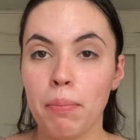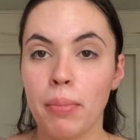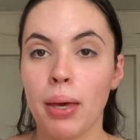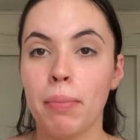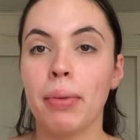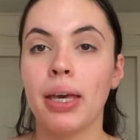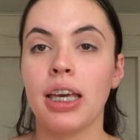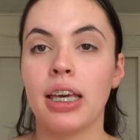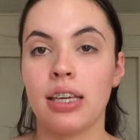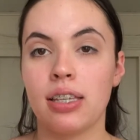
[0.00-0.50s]

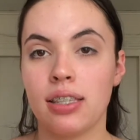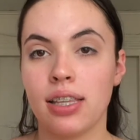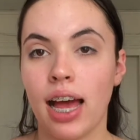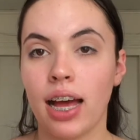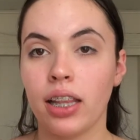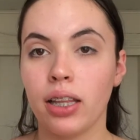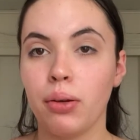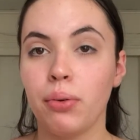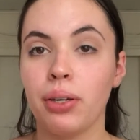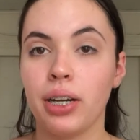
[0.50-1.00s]
mimic
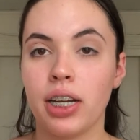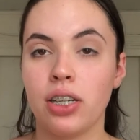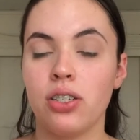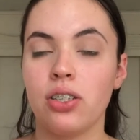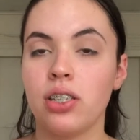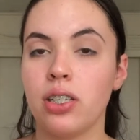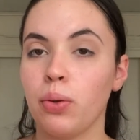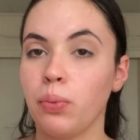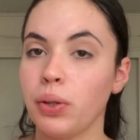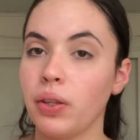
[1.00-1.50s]
exactly what I
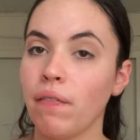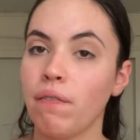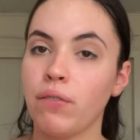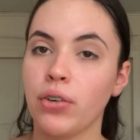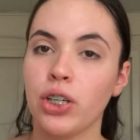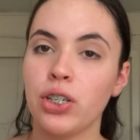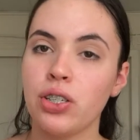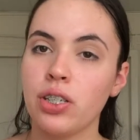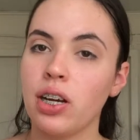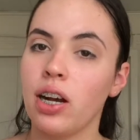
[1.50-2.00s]
just did with the
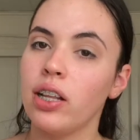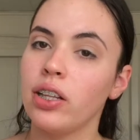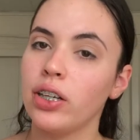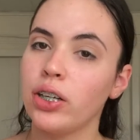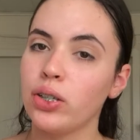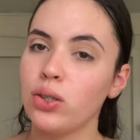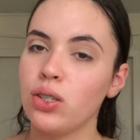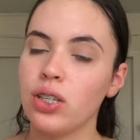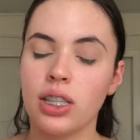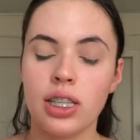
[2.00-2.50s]
first
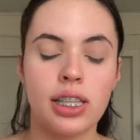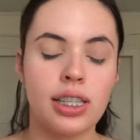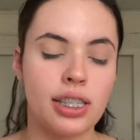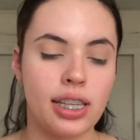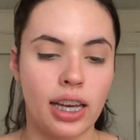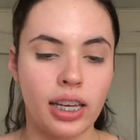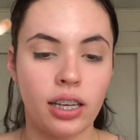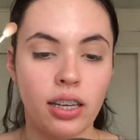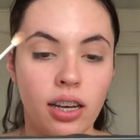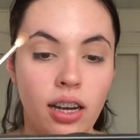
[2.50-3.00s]
color to the
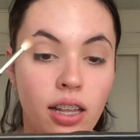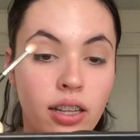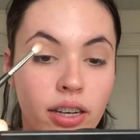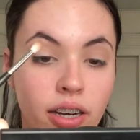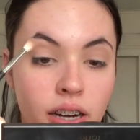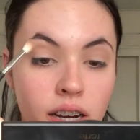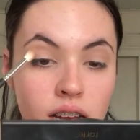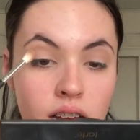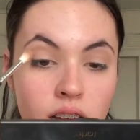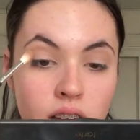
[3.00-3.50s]
second
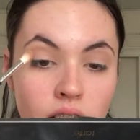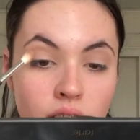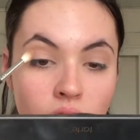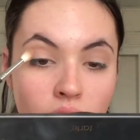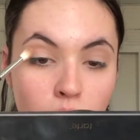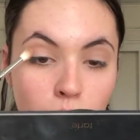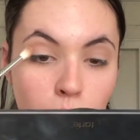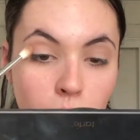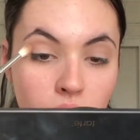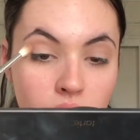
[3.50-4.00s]
color.
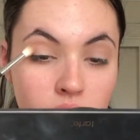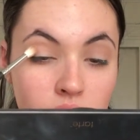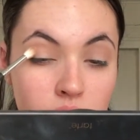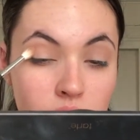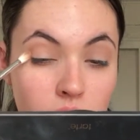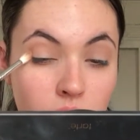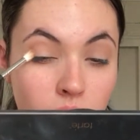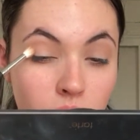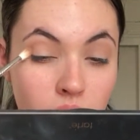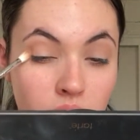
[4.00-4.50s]
I want
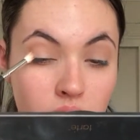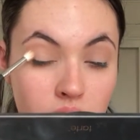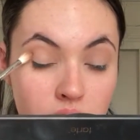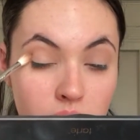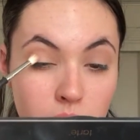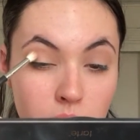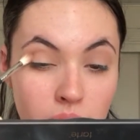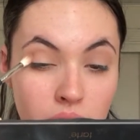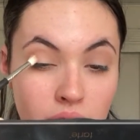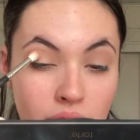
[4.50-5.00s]
this whole look
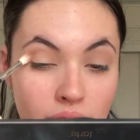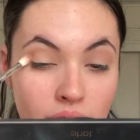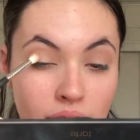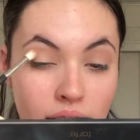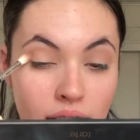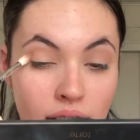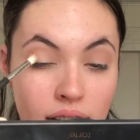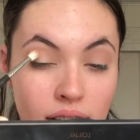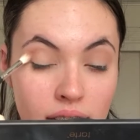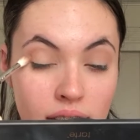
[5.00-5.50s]
to be
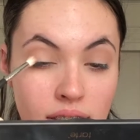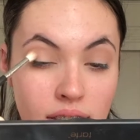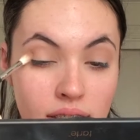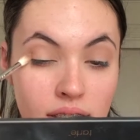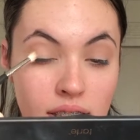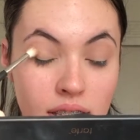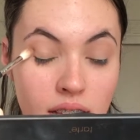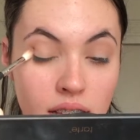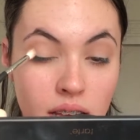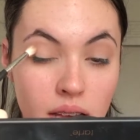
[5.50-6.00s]

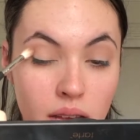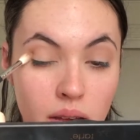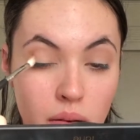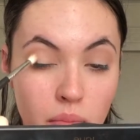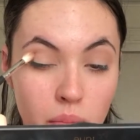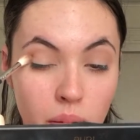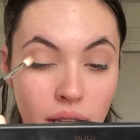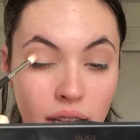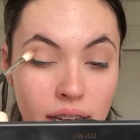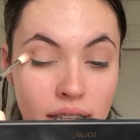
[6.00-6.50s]
as
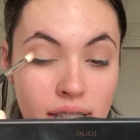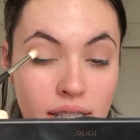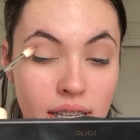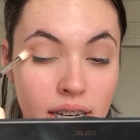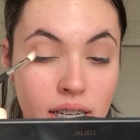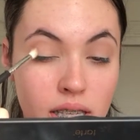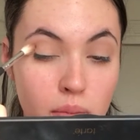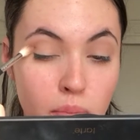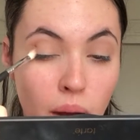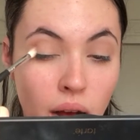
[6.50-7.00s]

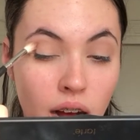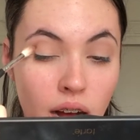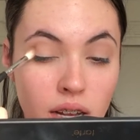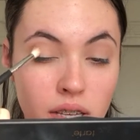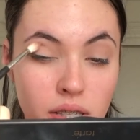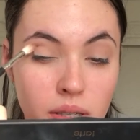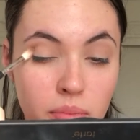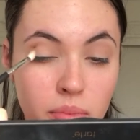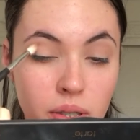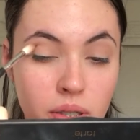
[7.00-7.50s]
blended as
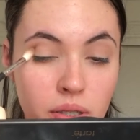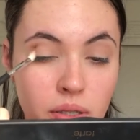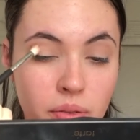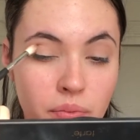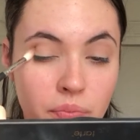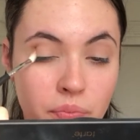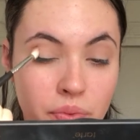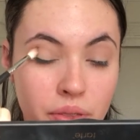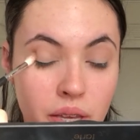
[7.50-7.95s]
possible.